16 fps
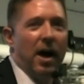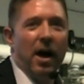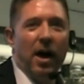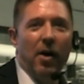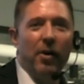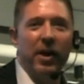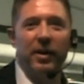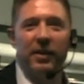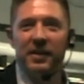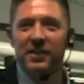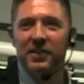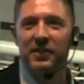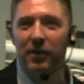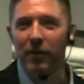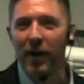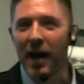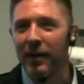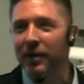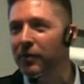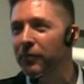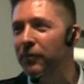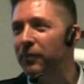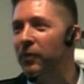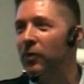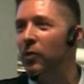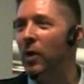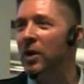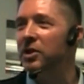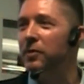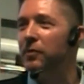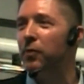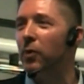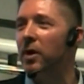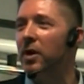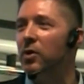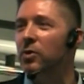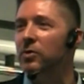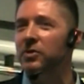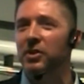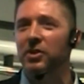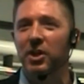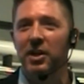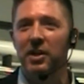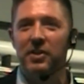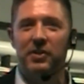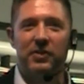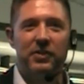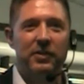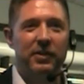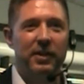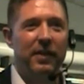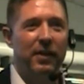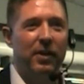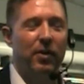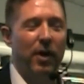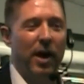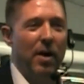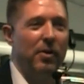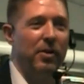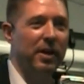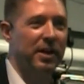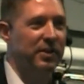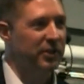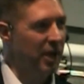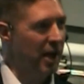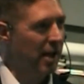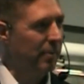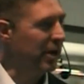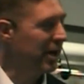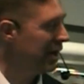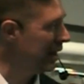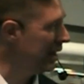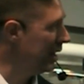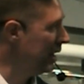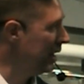Okay, this is interactive. Question for you, who's the genius in the crowd that can tell me,